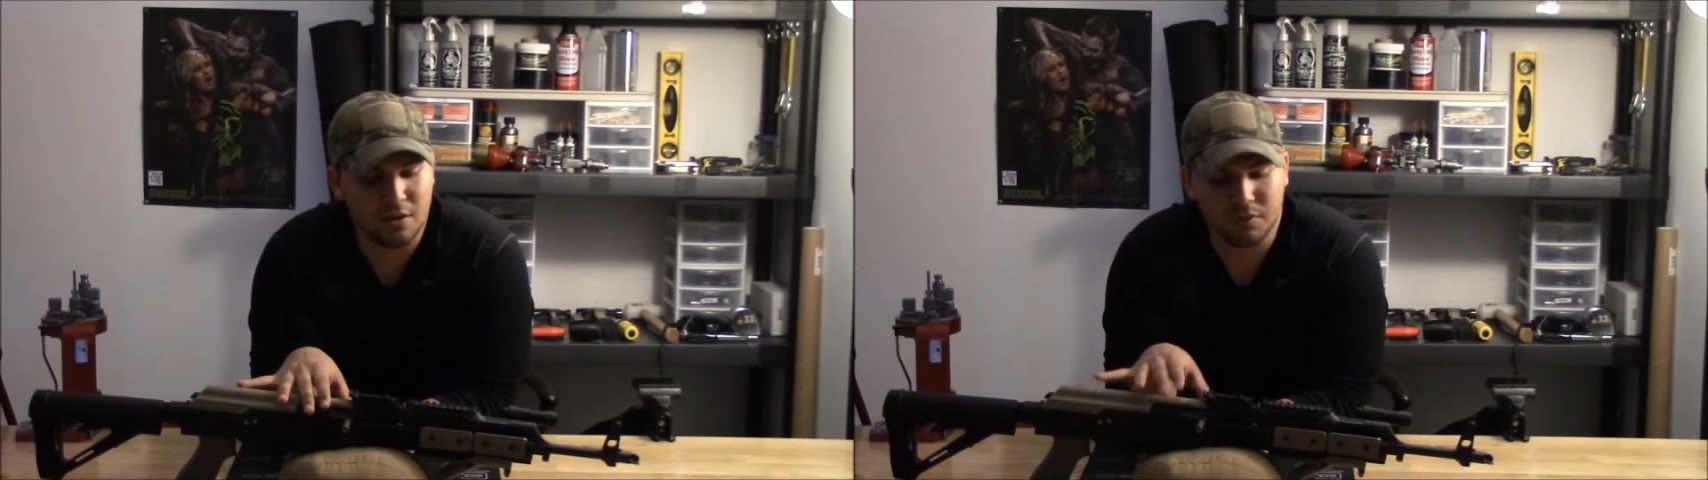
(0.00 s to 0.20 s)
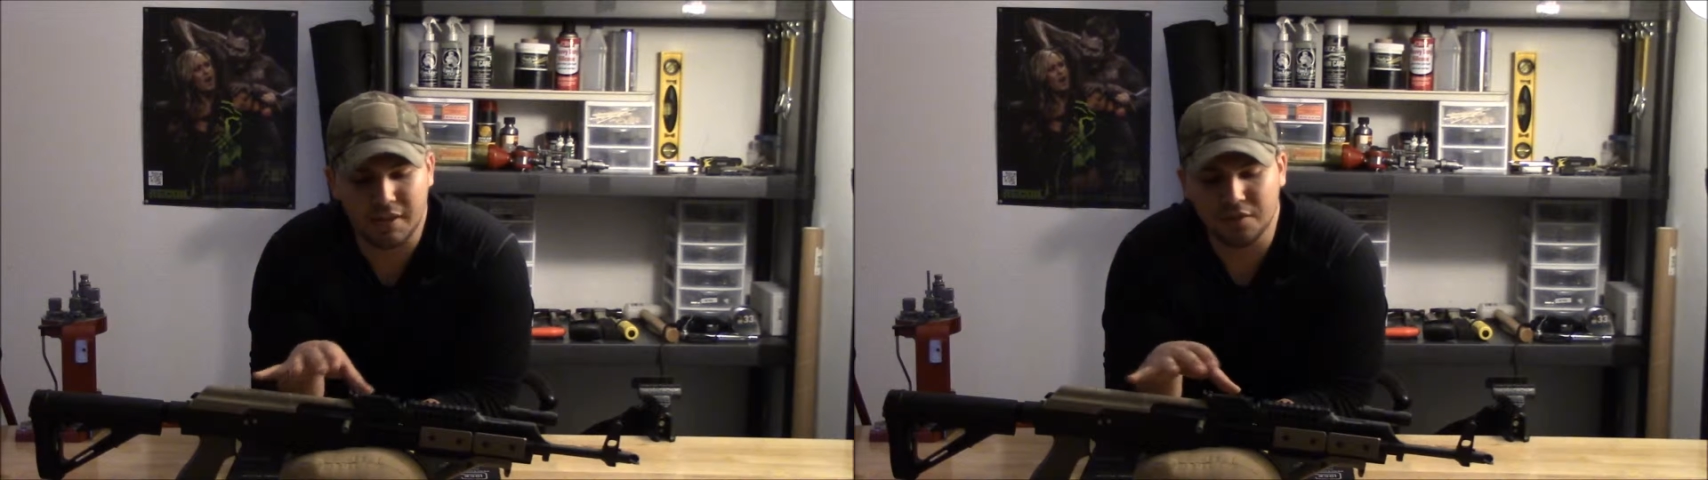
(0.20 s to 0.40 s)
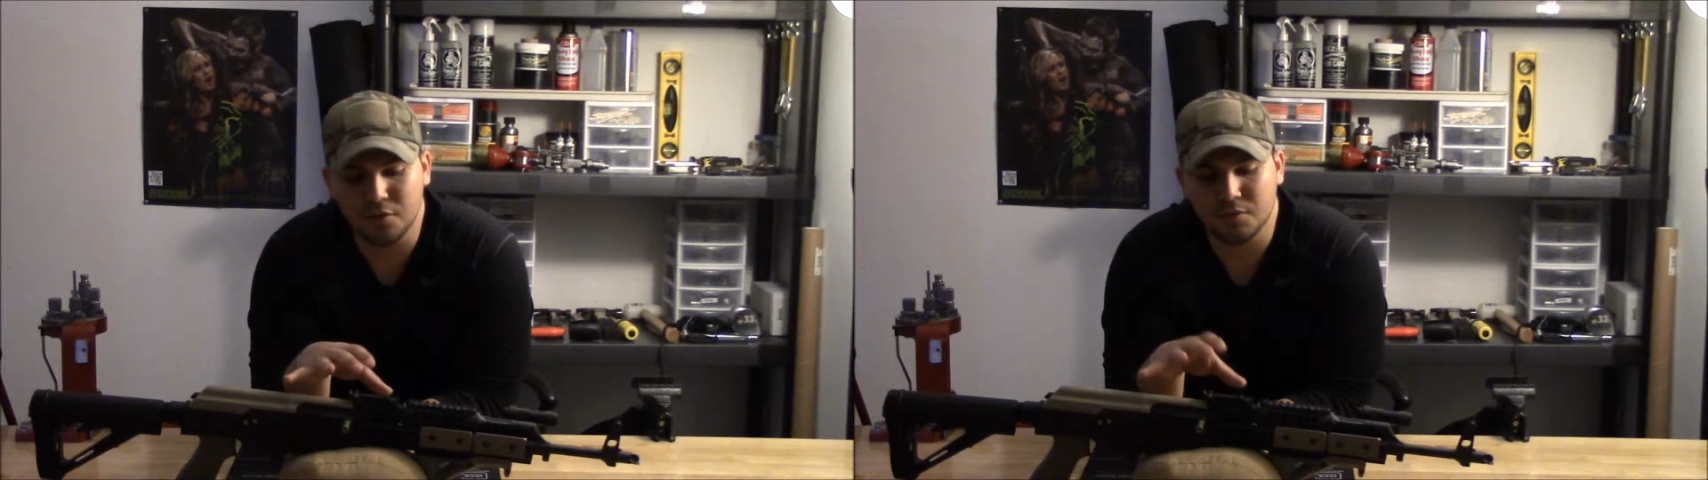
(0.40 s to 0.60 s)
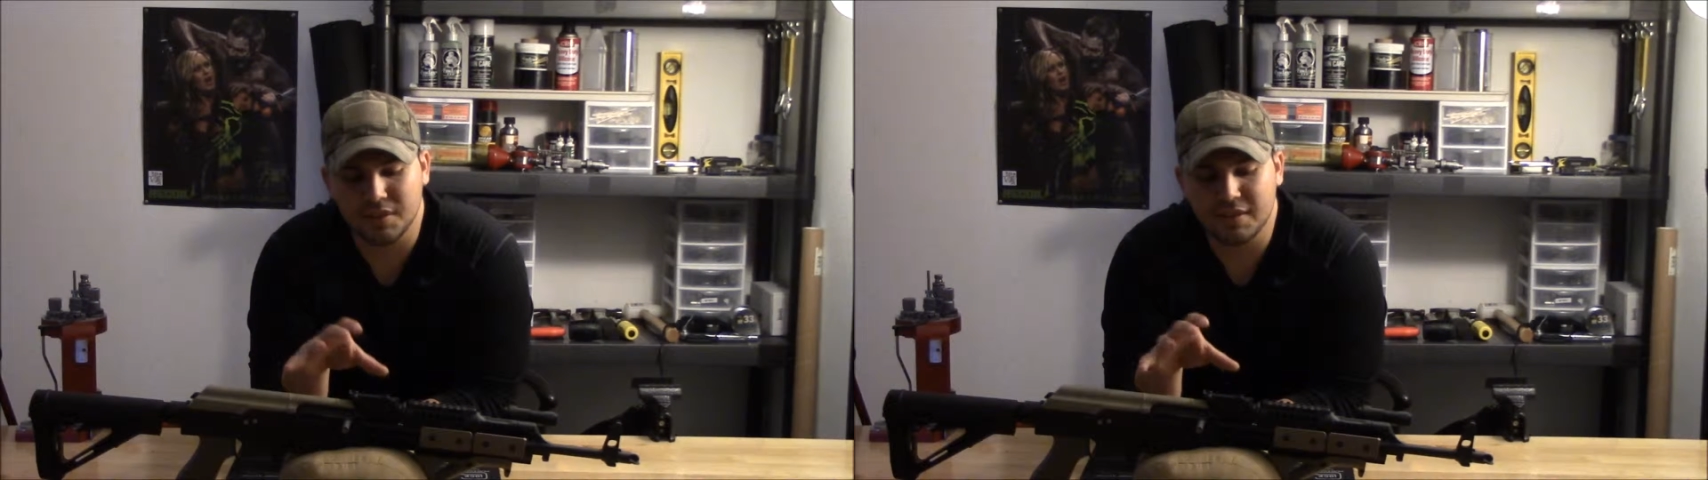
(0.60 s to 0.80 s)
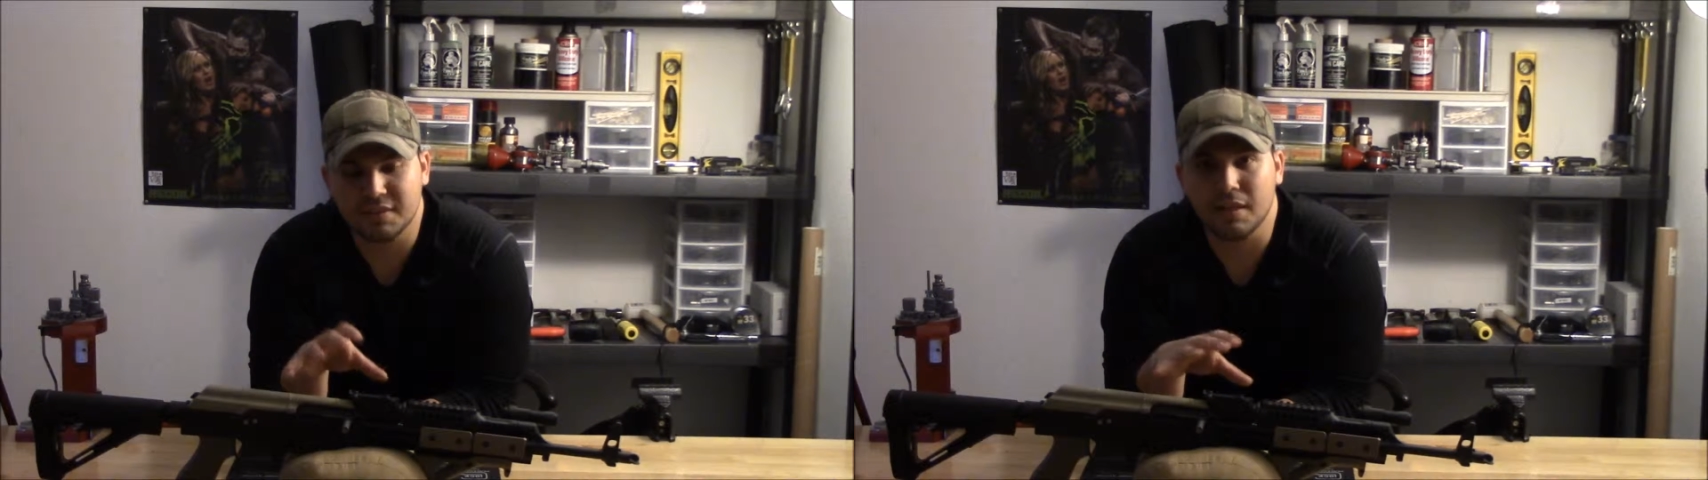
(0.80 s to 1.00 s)
what they do
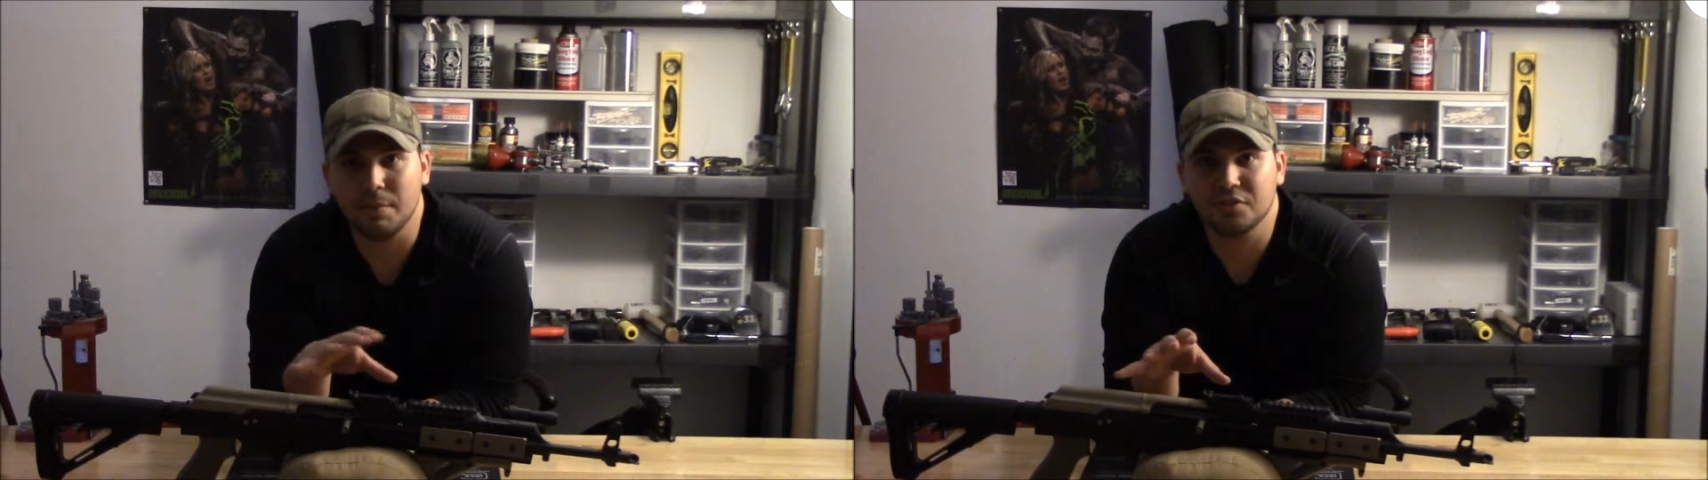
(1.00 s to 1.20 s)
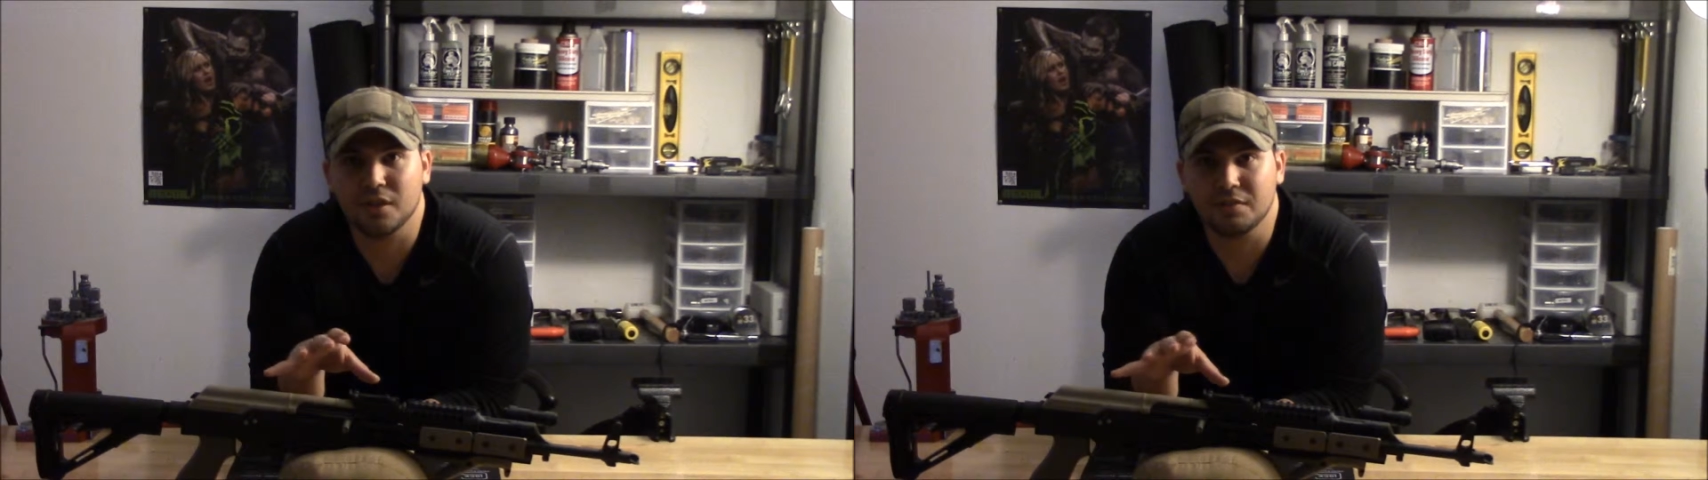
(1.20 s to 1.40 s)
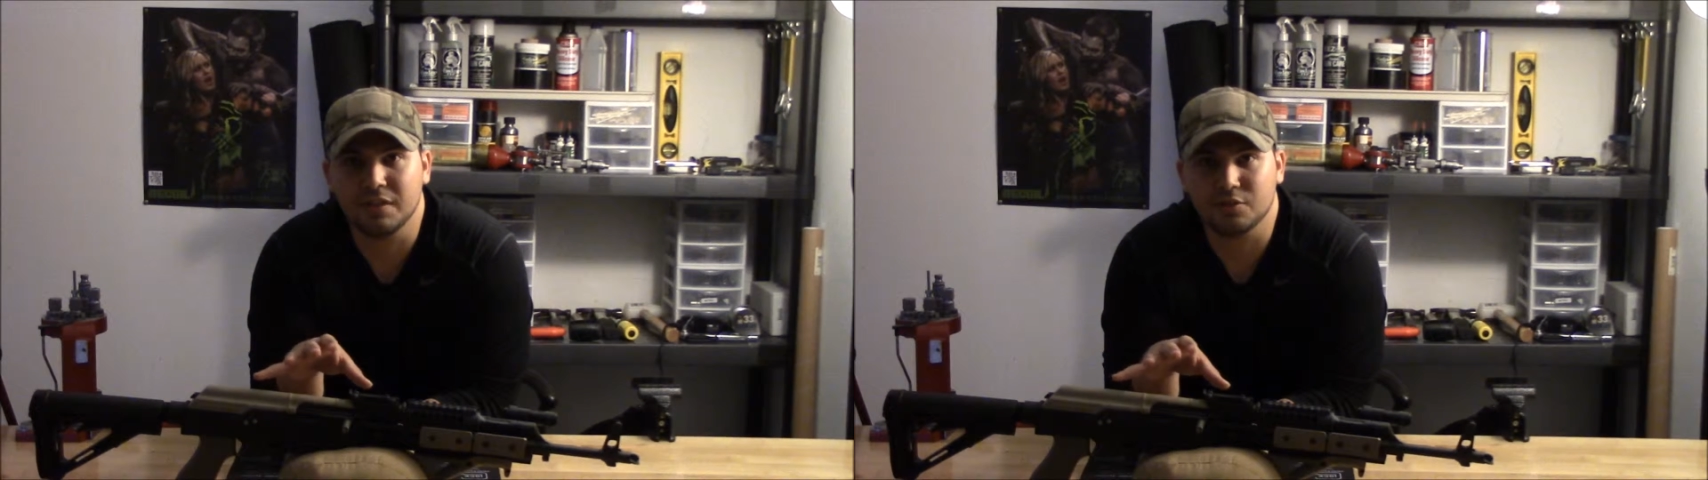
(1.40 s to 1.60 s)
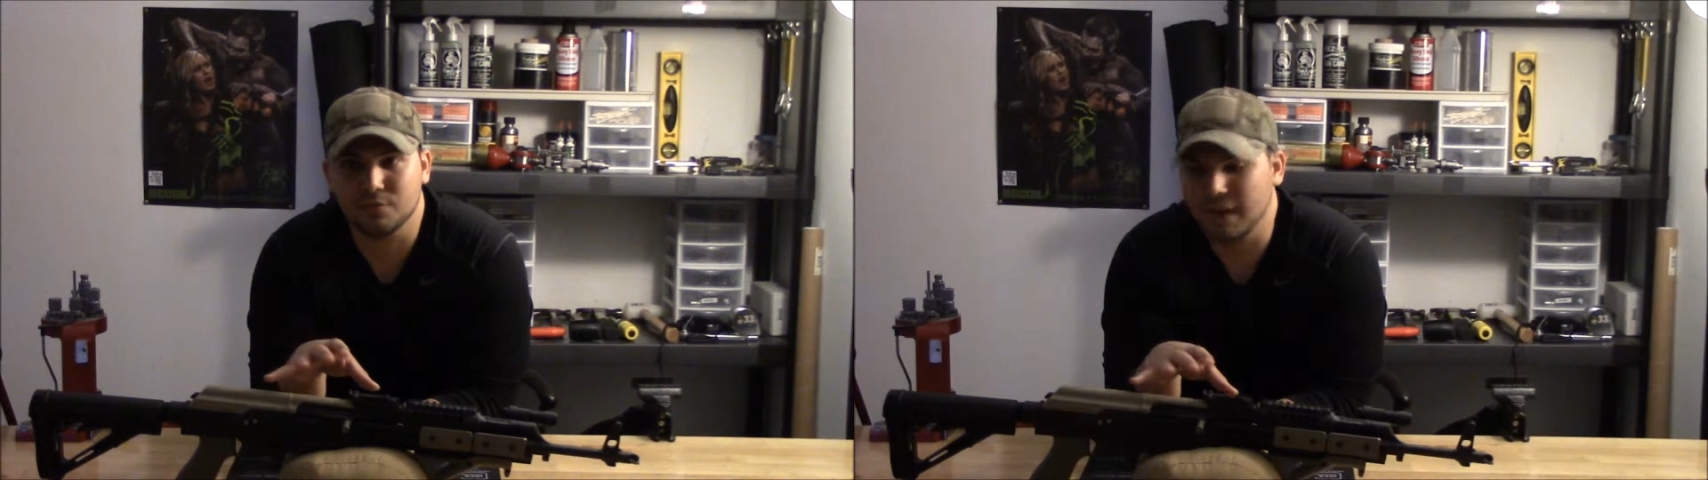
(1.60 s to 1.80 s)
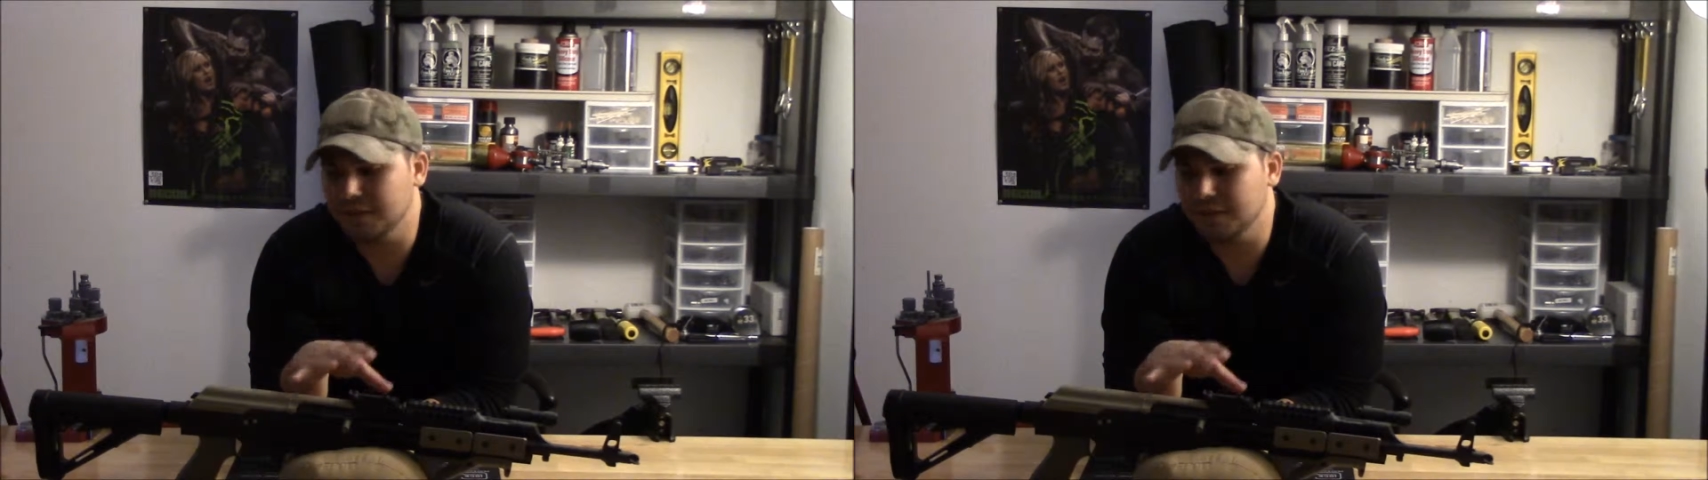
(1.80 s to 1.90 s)
is they make sure everything's right.